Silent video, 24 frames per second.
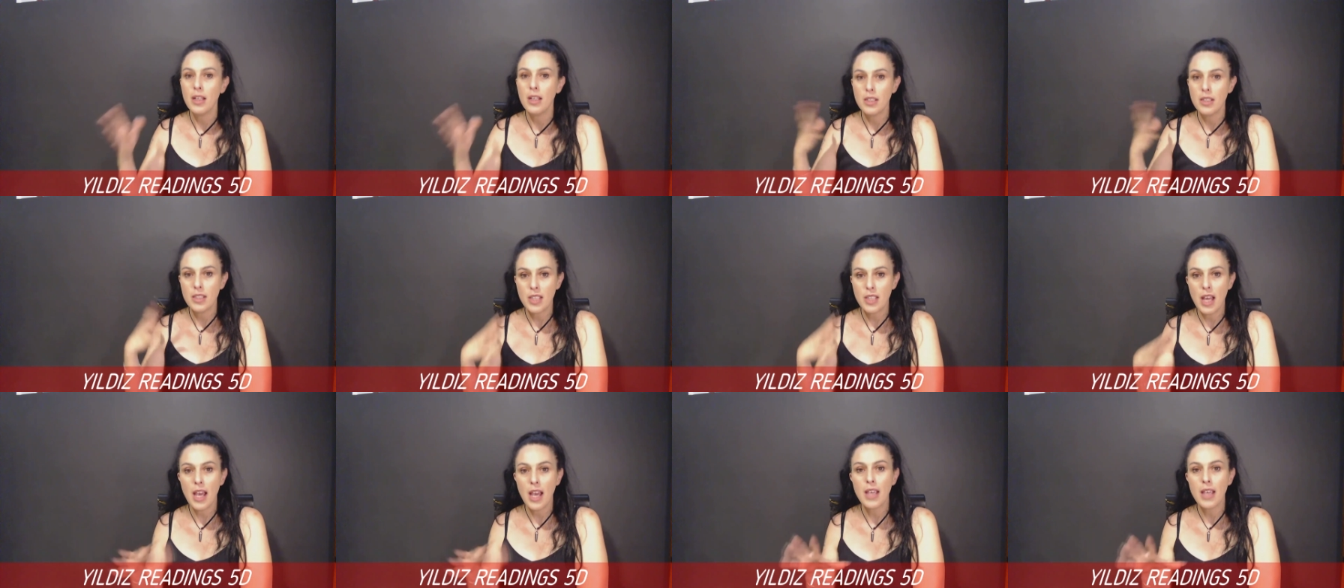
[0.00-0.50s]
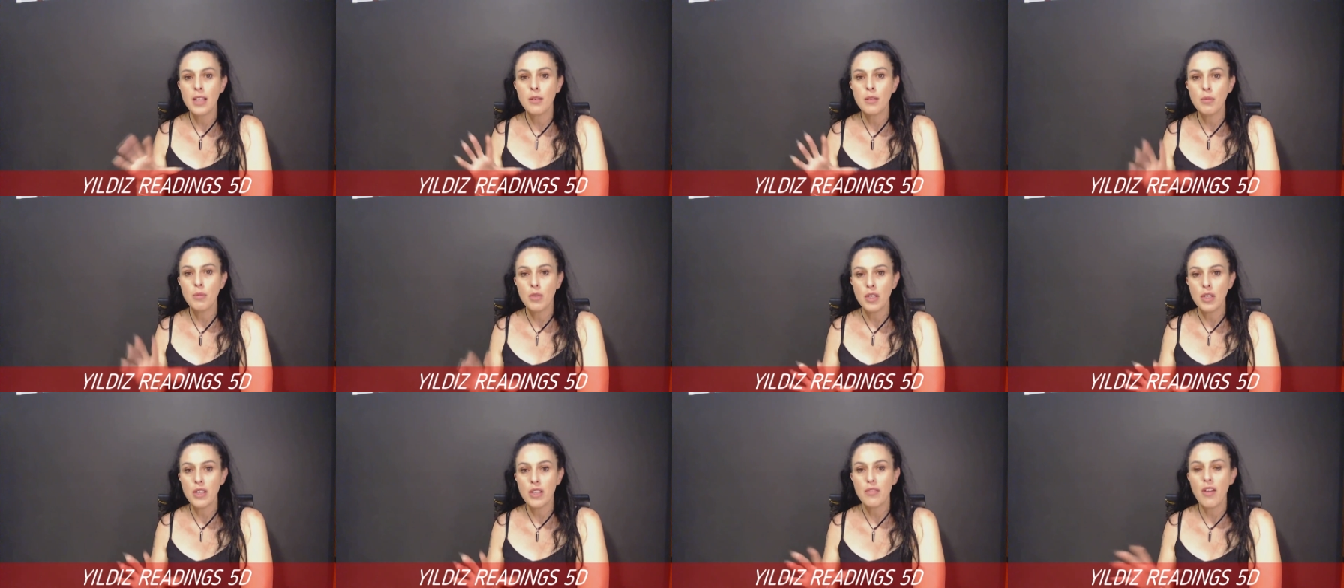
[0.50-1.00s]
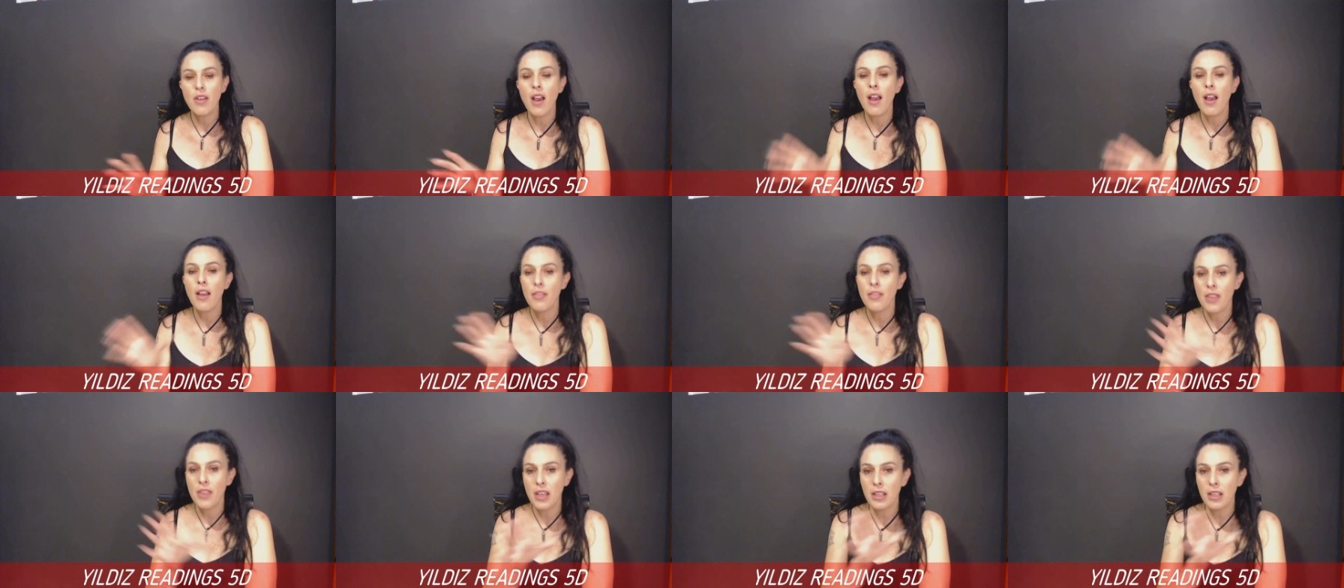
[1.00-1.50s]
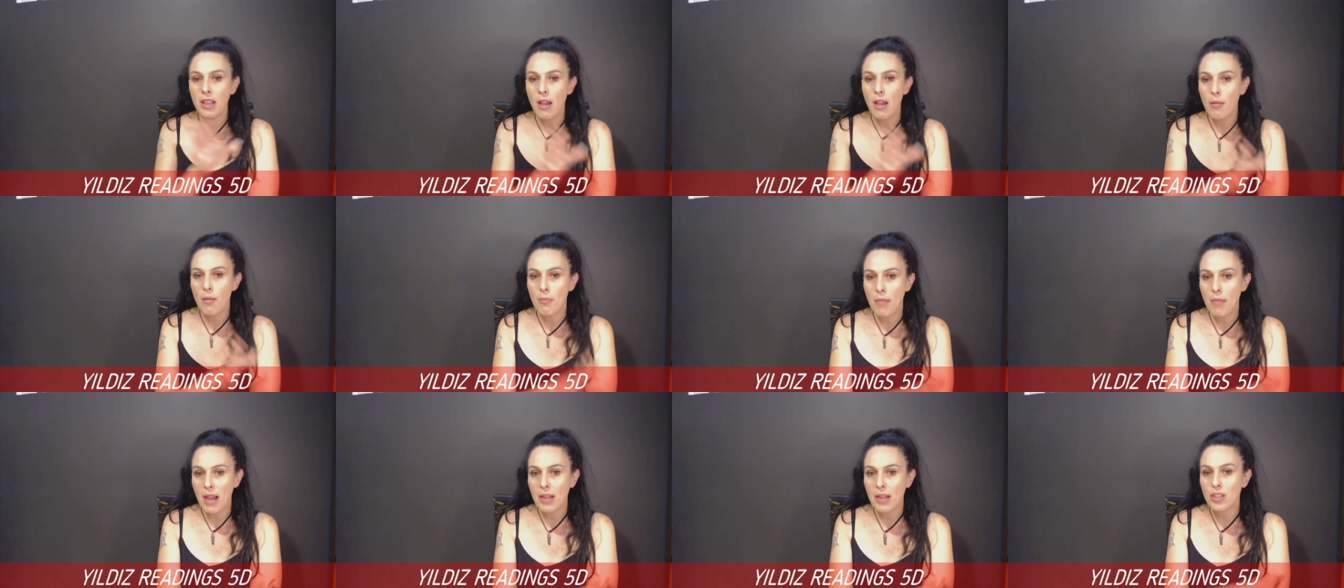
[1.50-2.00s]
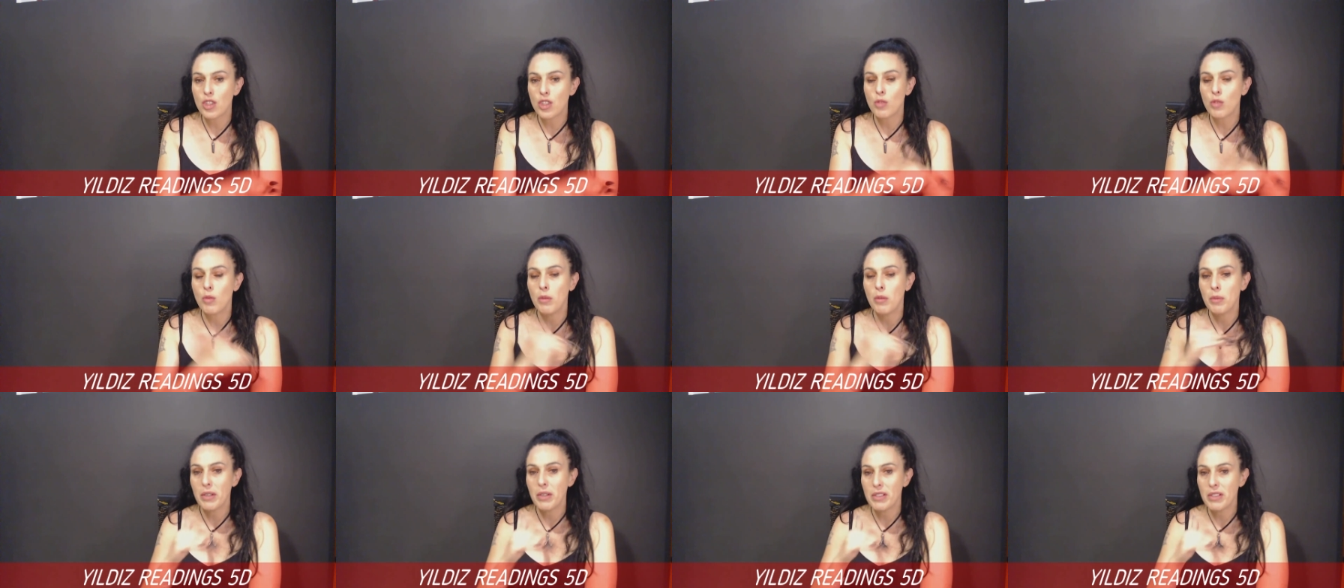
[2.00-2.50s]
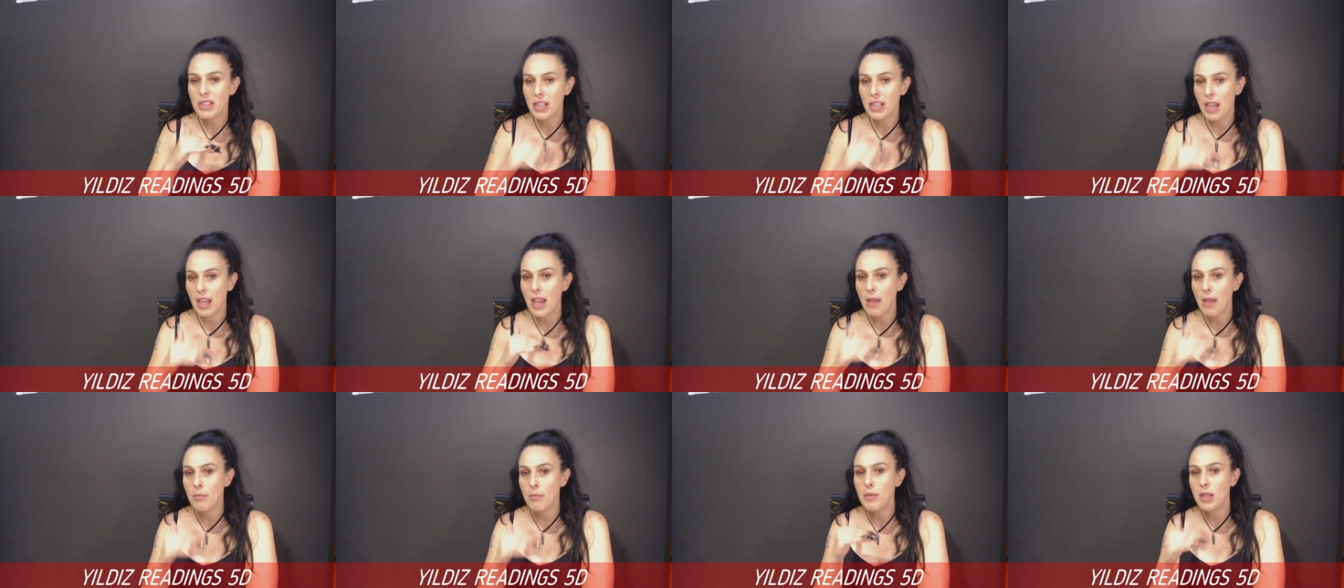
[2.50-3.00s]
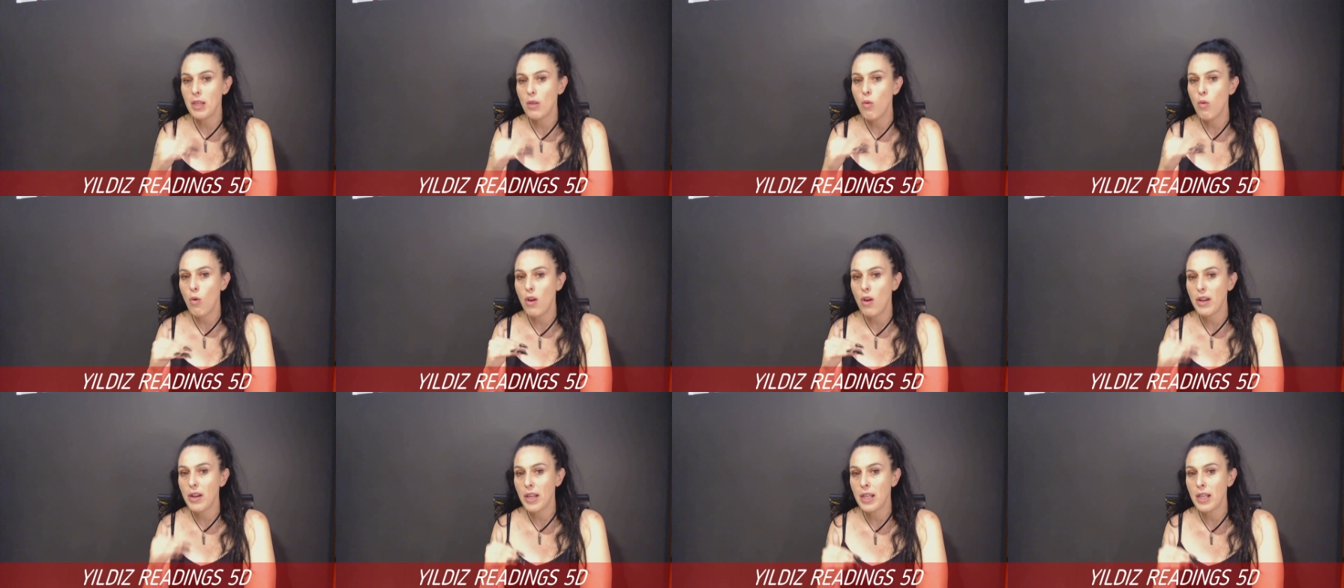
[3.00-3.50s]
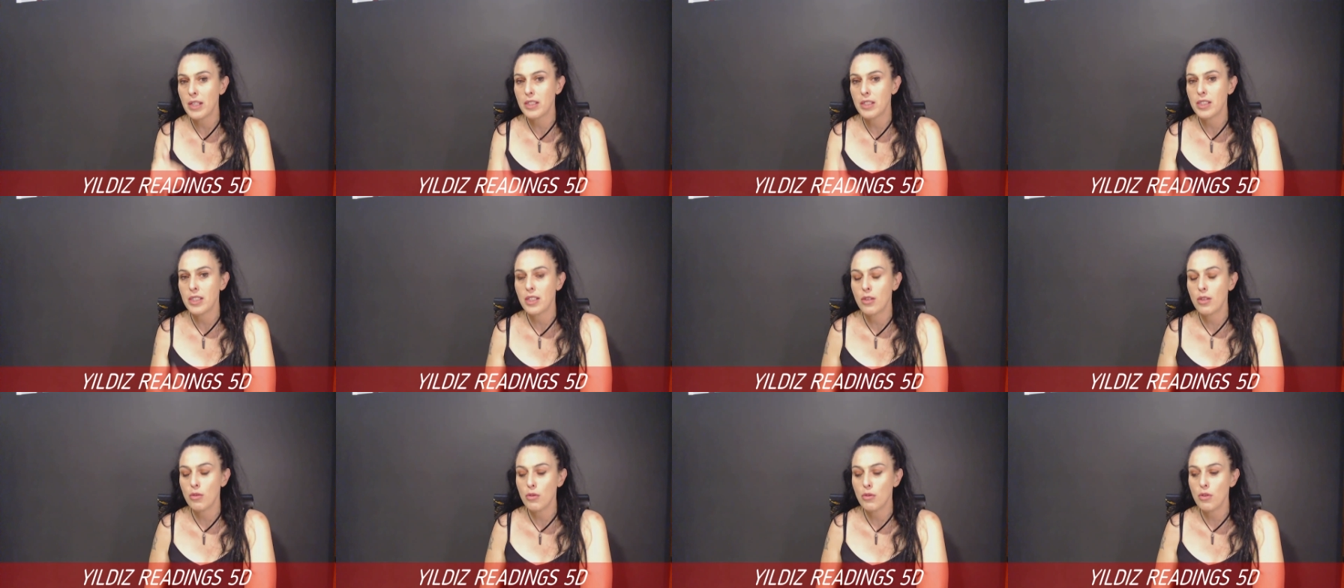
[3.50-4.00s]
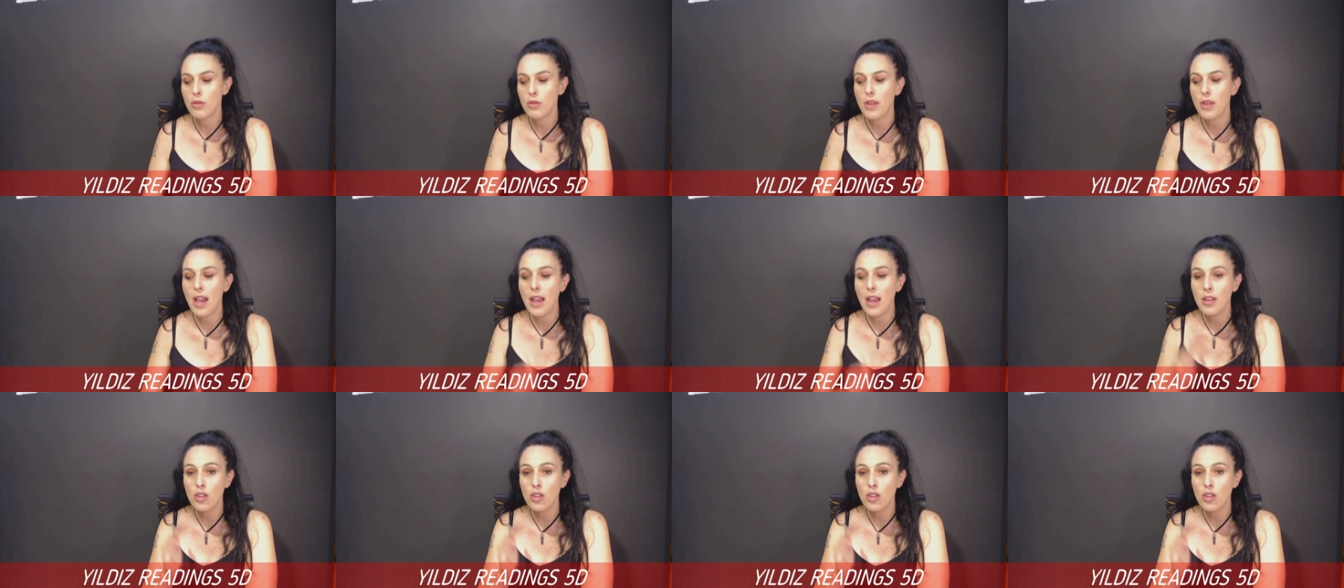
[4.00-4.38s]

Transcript: take a breather, and then come back to it, because it can be quite hectic through that.